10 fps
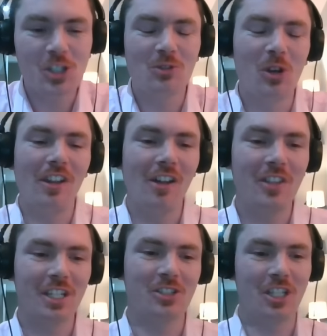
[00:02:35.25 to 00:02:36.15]
of all, I
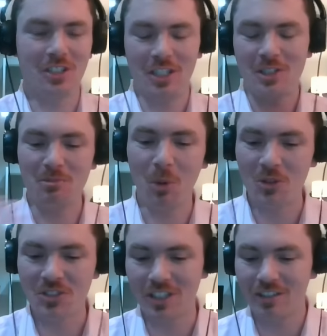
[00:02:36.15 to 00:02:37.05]
think is
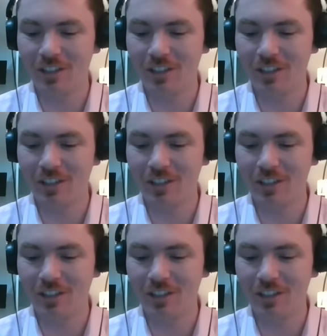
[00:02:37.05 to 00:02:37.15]
important to,